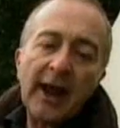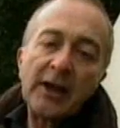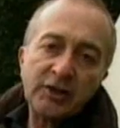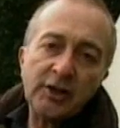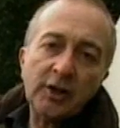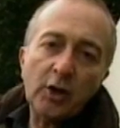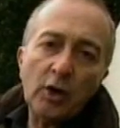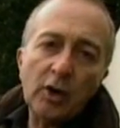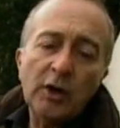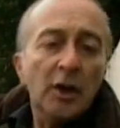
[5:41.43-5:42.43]
at
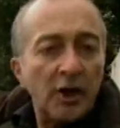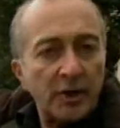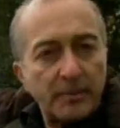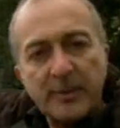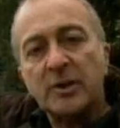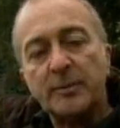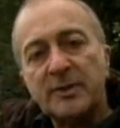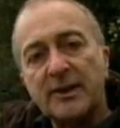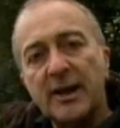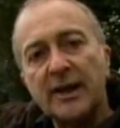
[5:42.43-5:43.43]
Agincourt and the bishops
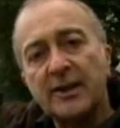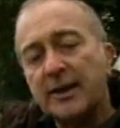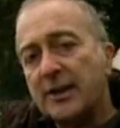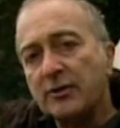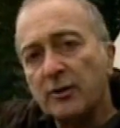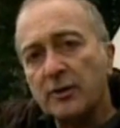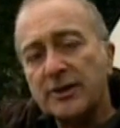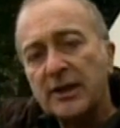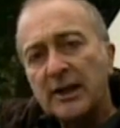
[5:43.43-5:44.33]
in their cathedrals.